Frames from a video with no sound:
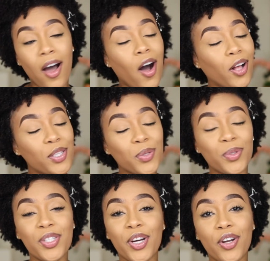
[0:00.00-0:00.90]

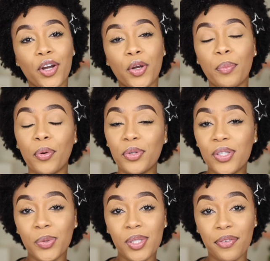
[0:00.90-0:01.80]
Also turn on your
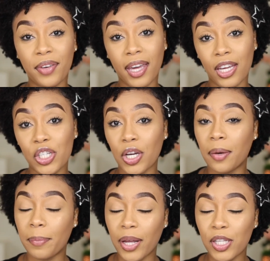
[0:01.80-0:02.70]
post
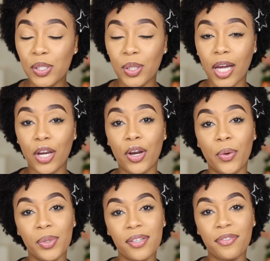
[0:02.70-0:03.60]
notification bell so that you're
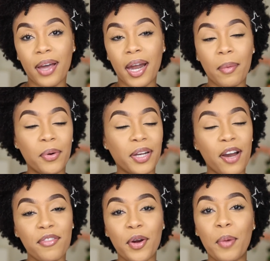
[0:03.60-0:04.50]
notified about
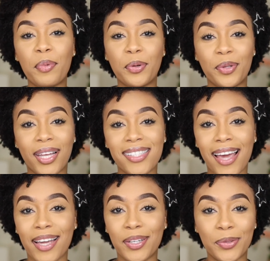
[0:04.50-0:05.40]
every upload that
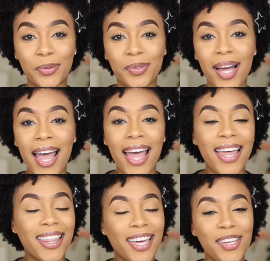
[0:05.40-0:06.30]
I do.
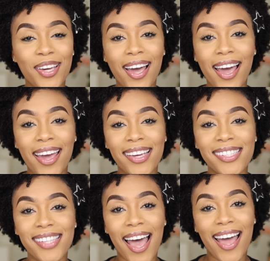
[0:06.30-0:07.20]
Thank you
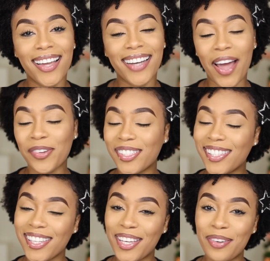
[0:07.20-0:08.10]
guys, and I will
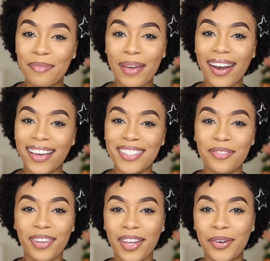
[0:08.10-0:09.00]
see you in my next
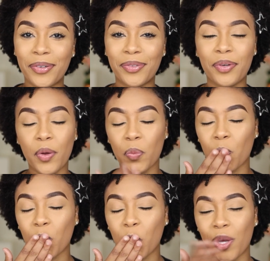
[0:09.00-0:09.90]
video.
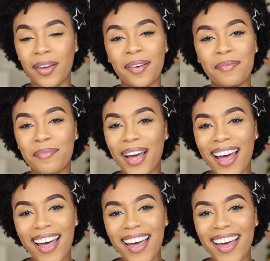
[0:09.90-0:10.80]

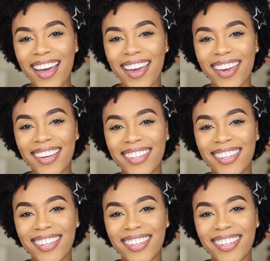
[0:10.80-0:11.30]
Bye.